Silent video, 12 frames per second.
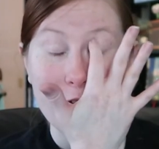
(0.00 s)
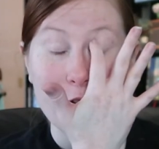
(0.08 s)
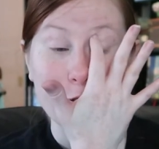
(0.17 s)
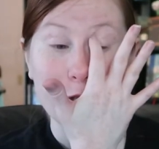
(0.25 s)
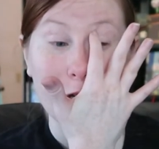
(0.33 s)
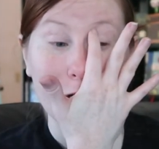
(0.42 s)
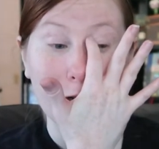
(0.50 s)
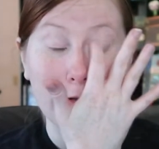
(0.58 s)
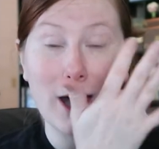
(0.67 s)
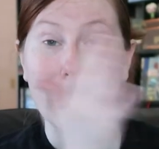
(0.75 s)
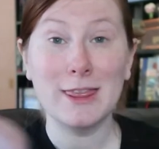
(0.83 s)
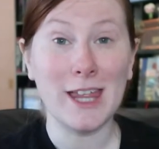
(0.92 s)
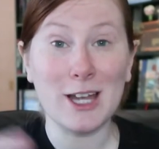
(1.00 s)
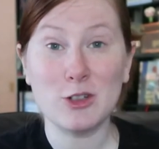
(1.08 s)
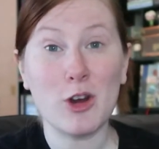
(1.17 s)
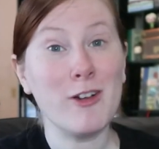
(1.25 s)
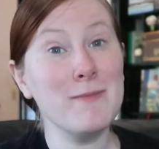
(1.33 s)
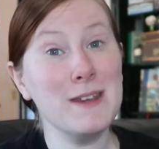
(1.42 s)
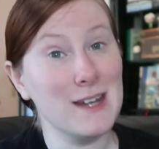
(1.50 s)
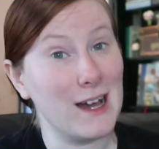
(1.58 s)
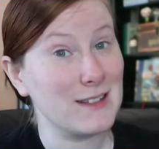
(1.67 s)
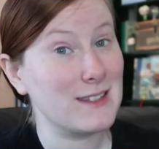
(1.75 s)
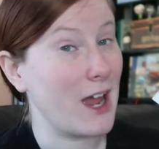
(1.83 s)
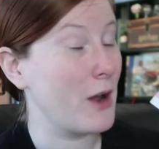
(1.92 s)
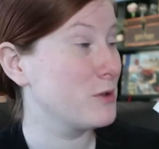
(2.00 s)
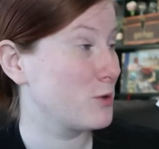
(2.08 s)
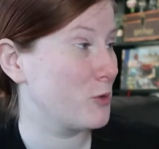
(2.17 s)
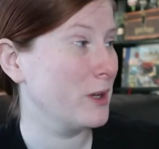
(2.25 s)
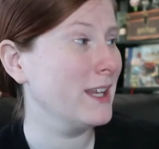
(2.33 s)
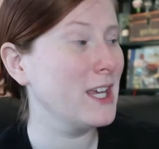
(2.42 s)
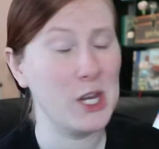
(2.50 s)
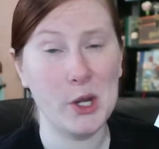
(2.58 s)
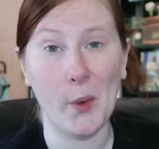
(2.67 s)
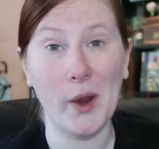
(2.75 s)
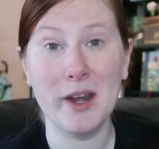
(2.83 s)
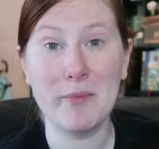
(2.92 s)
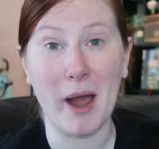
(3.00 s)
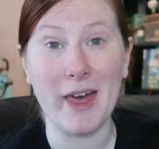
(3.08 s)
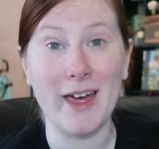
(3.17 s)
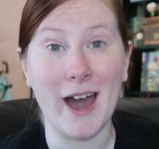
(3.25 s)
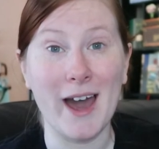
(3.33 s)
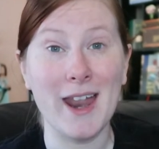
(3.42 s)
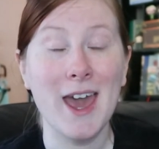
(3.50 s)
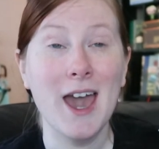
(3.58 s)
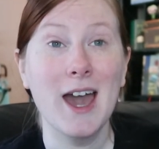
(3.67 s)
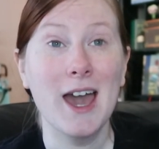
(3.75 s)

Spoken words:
So that drove me nuts. I was really annoyed by that.